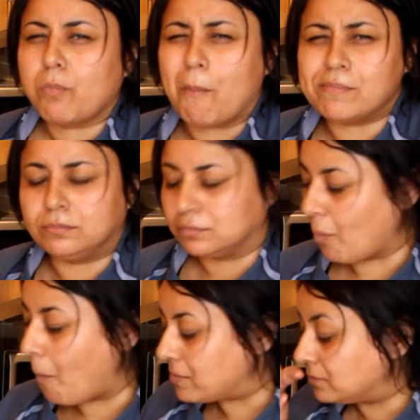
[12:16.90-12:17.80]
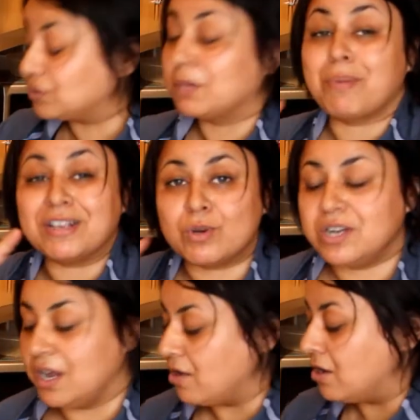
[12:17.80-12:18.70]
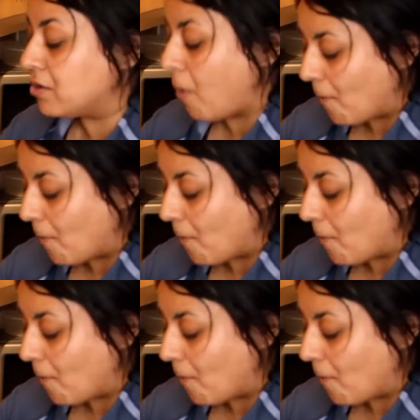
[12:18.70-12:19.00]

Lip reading: The best way to eat it,